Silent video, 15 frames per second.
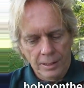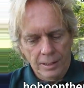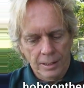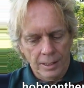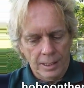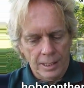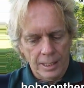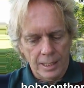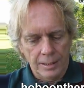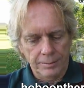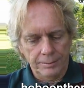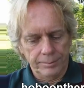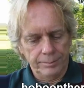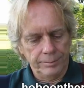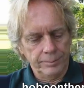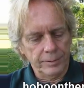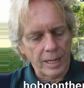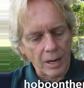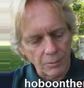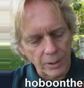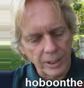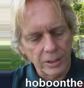
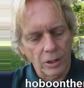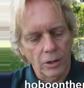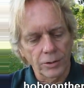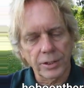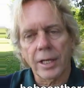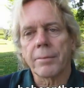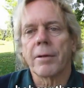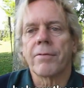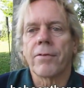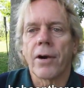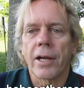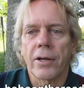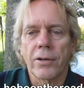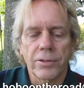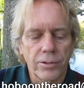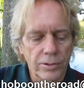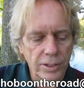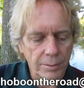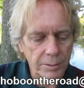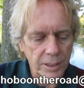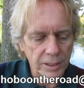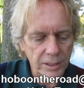I'll read the whole thing before I go through
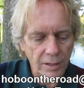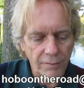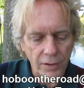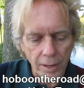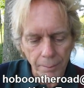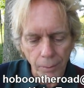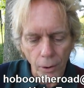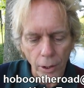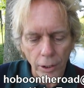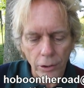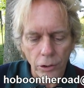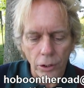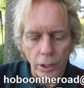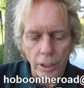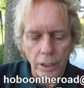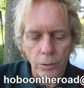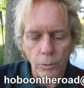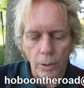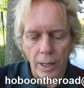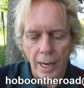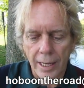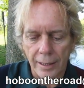some of this stuff. In Portland, Oregon,
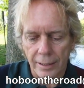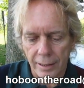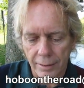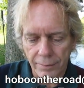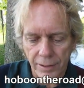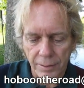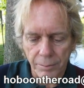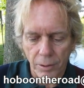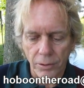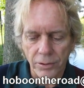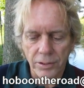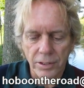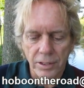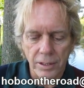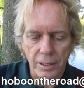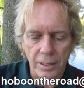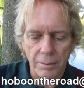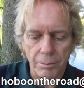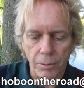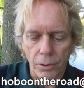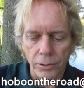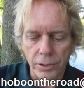where I live, in both
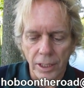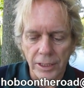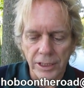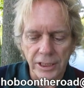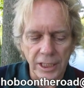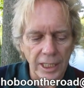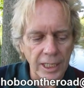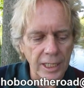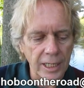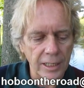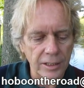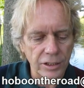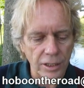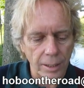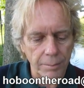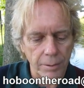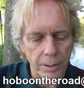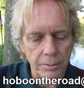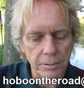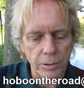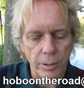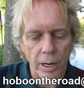our city and
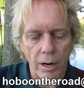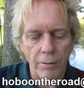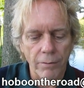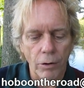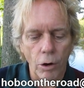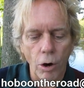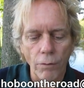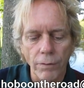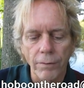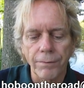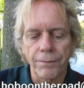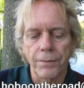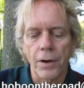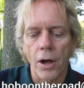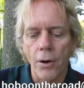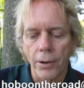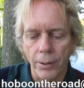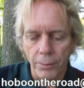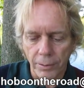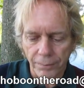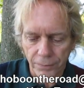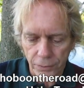suburbs, we are
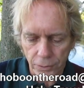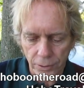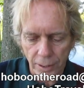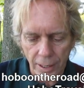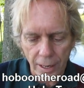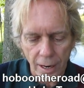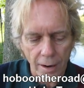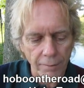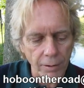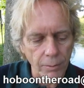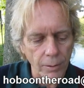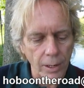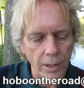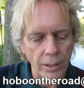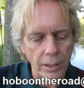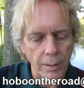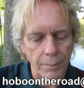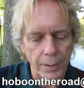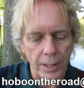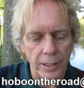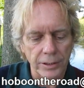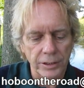overflowing with food everywhere in
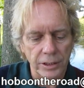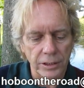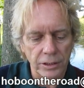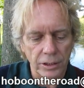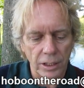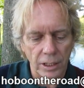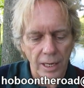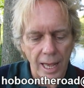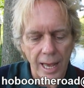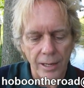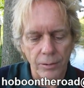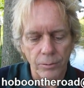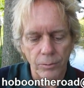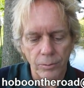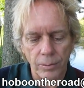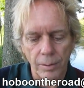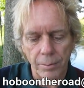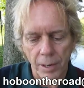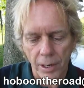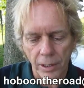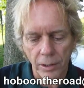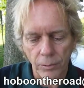comparison to the Latin
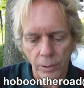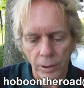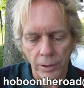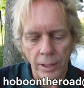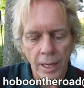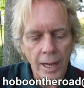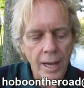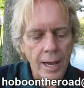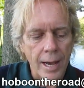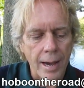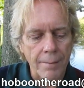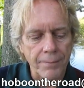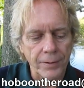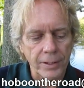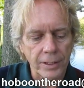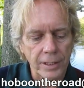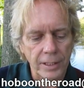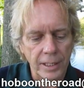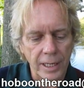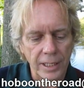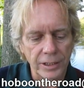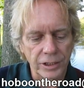American world, African
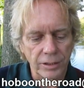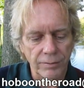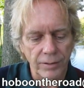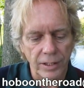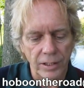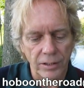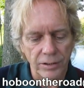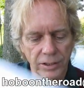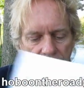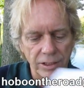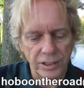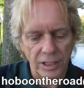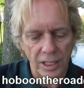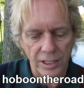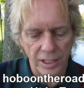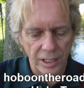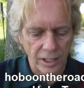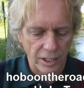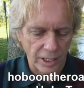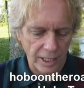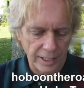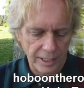and Asian videos I see on the
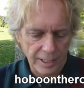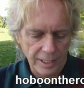internet.